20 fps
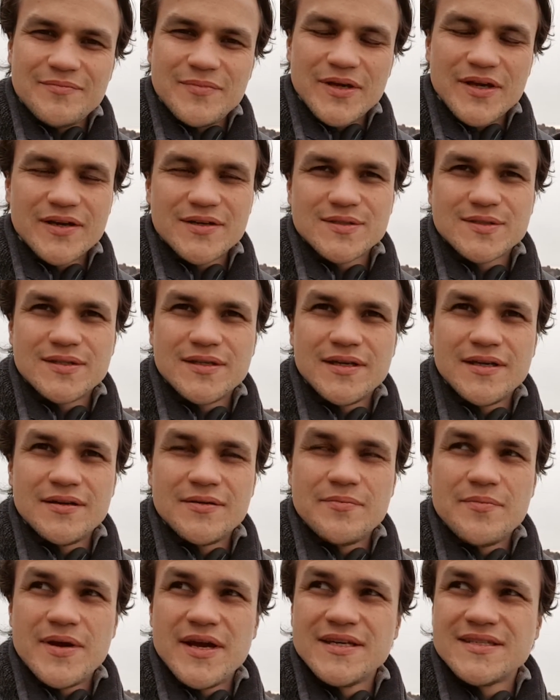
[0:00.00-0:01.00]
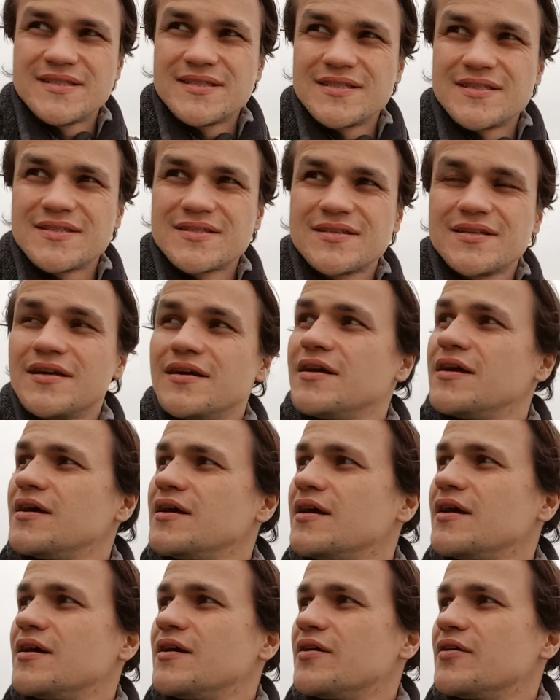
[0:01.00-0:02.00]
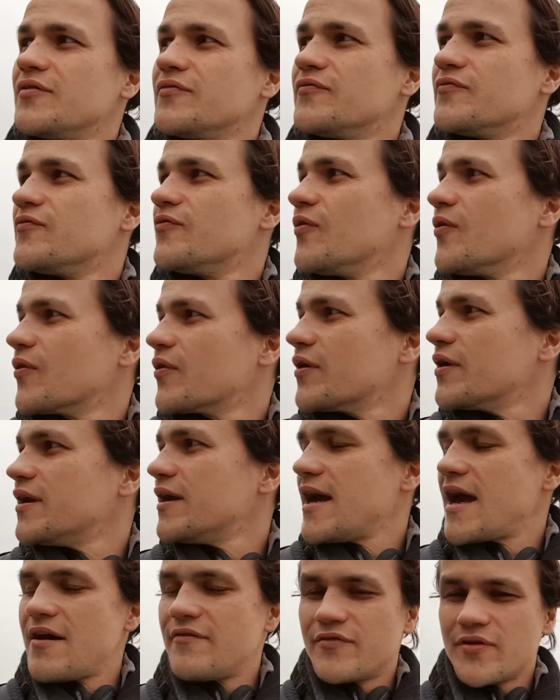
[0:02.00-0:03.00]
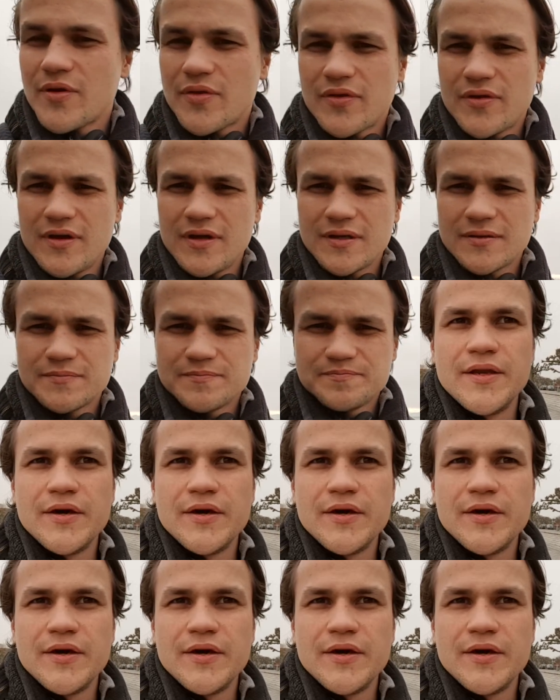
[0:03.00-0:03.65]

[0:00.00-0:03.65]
because they're the basis for everything.